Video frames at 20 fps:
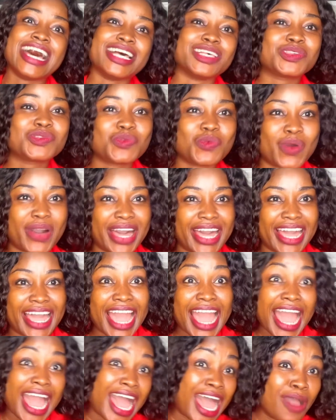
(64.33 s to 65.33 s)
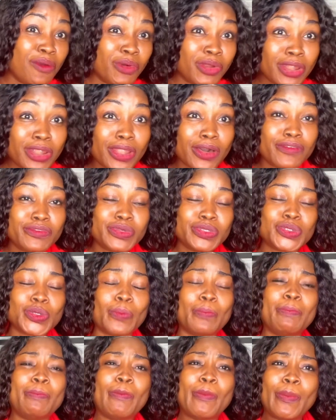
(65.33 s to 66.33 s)
that's why I would love
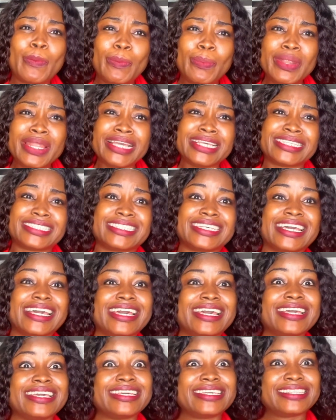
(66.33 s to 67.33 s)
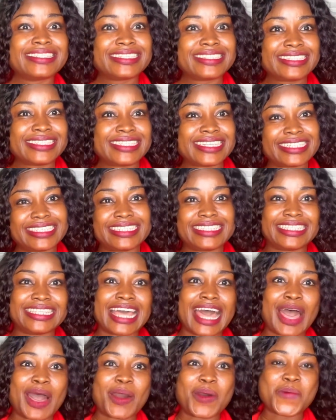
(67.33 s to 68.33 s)
you to please sit
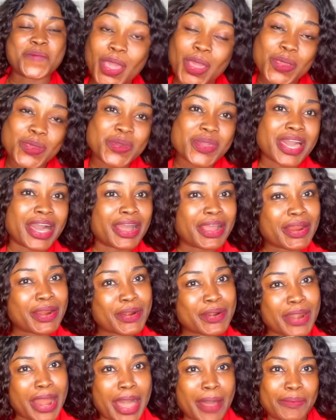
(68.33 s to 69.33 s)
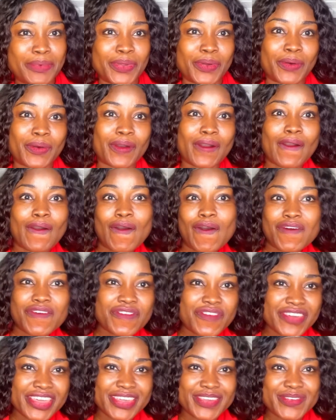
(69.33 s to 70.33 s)
down. You can grab your
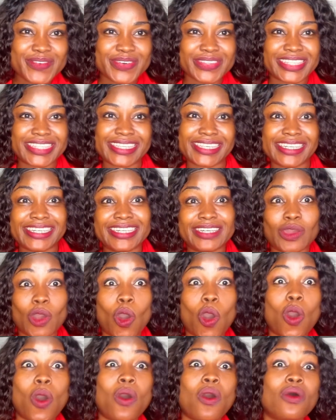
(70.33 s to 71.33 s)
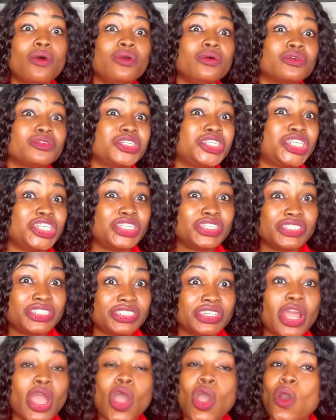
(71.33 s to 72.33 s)
coffee, your tea, your
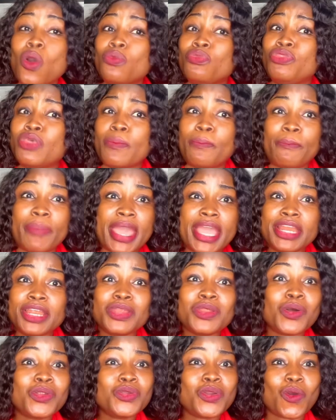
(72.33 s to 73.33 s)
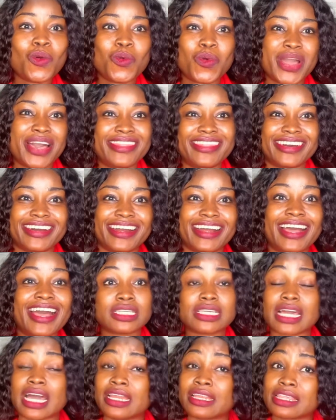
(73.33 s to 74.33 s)
children, depending on your weather,
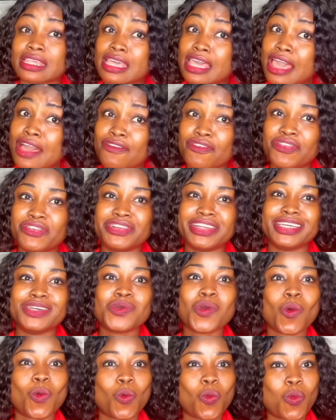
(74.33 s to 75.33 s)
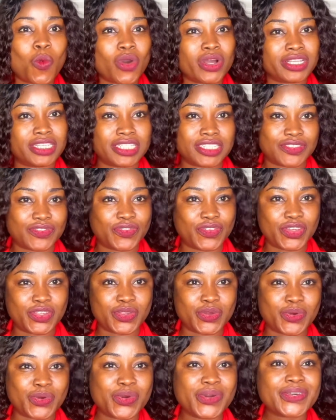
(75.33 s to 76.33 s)
and carefully watch this
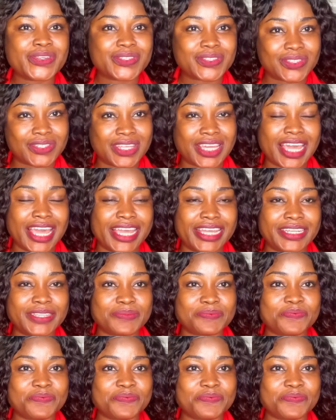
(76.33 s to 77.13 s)
video to the end.